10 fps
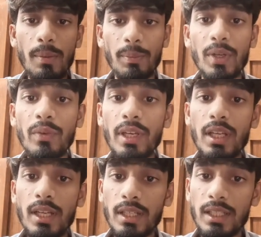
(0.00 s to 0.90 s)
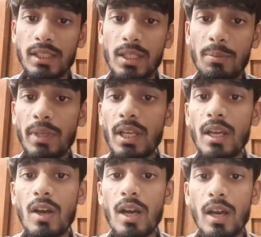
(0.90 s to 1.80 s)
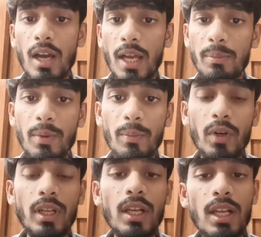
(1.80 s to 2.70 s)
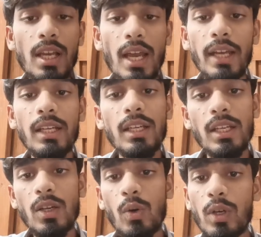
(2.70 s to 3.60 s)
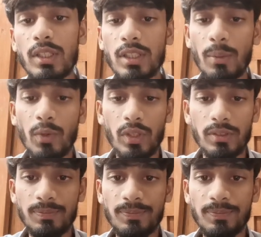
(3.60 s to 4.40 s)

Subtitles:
between TCP IP model and OSI model.